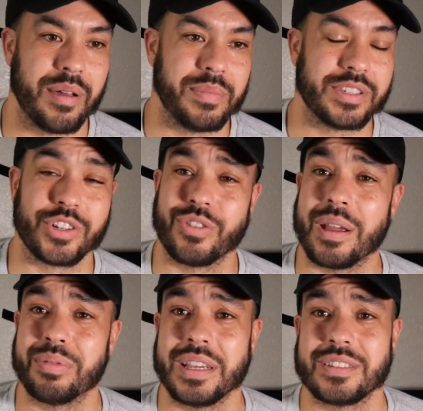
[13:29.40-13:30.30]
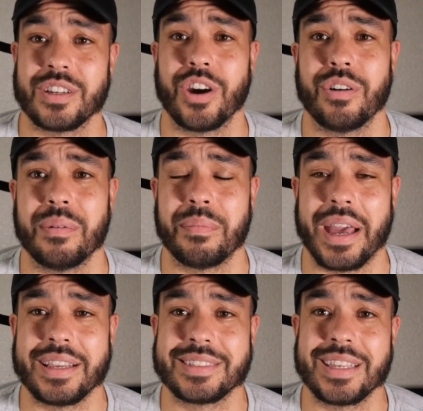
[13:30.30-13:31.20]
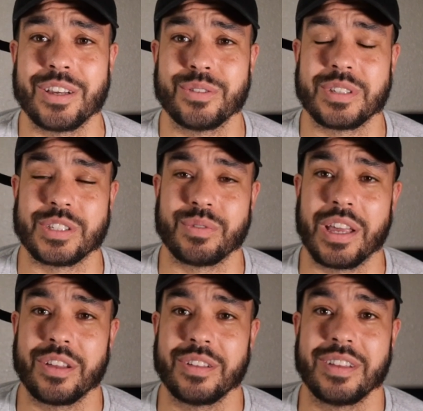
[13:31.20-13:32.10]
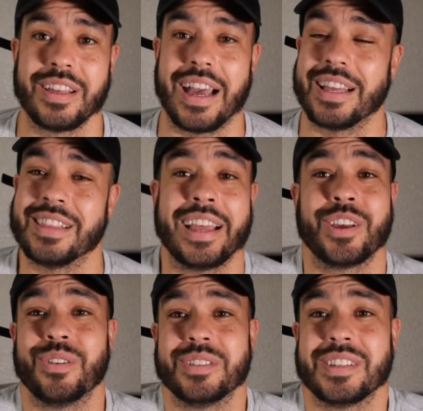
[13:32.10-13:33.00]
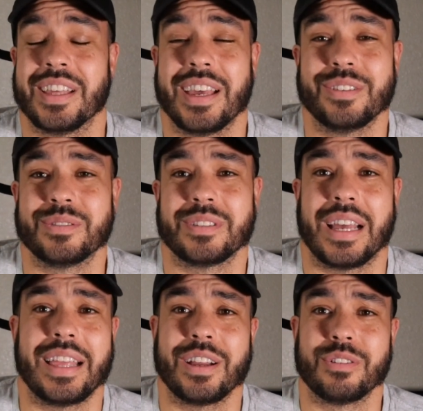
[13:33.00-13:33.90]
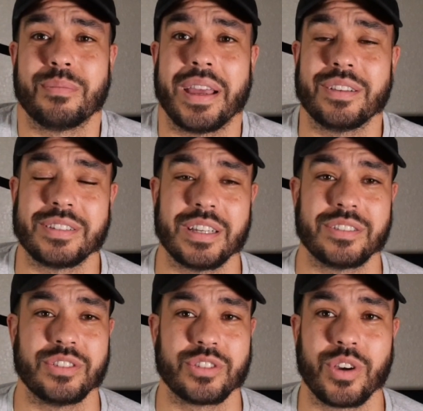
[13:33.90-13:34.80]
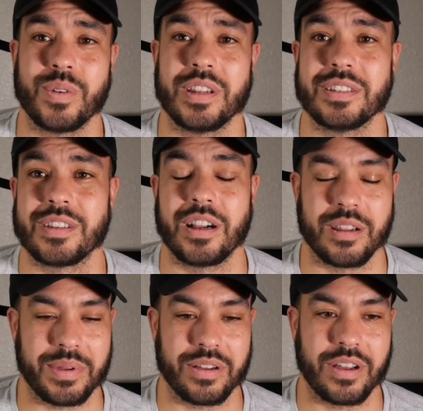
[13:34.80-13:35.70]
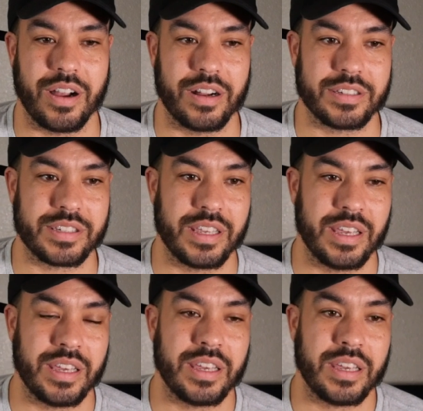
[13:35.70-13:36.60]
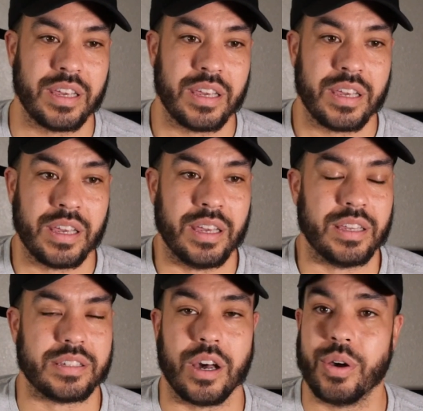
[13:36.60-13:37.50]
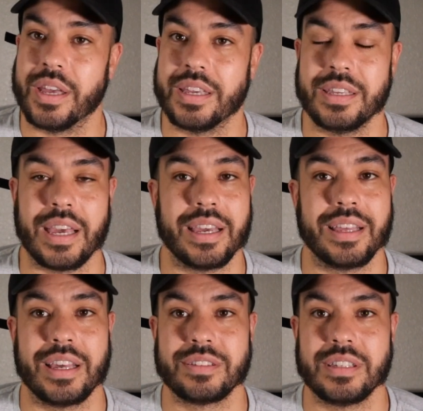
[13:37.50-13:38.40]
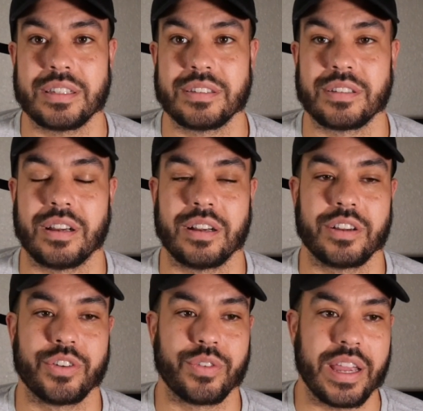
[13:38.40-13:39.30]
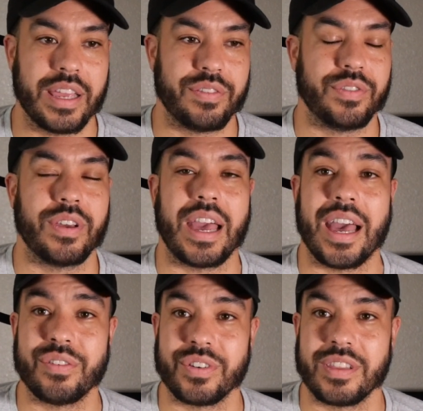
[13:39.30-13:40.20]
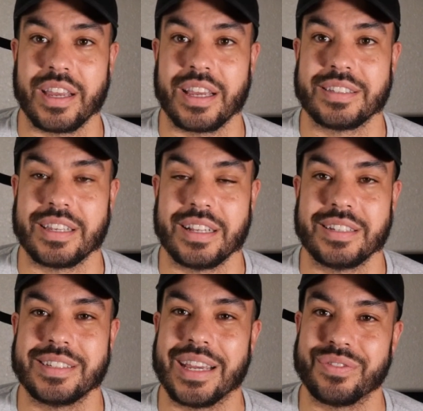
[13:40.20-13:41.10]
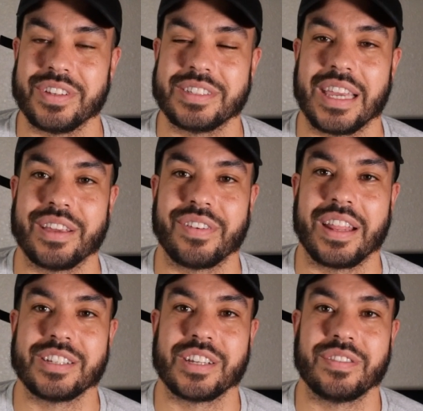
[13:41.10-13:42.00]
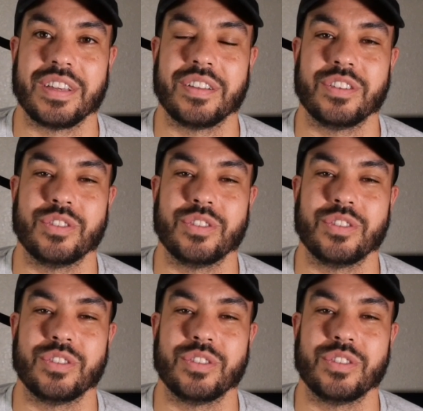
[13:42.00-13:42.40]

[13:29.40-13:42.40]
It's a great place to go and buy singles as well. I like going to my LCS and just going in and talking about cards. So yeah, LCSs are great. If you have one, like I said, definitely take advantage of it.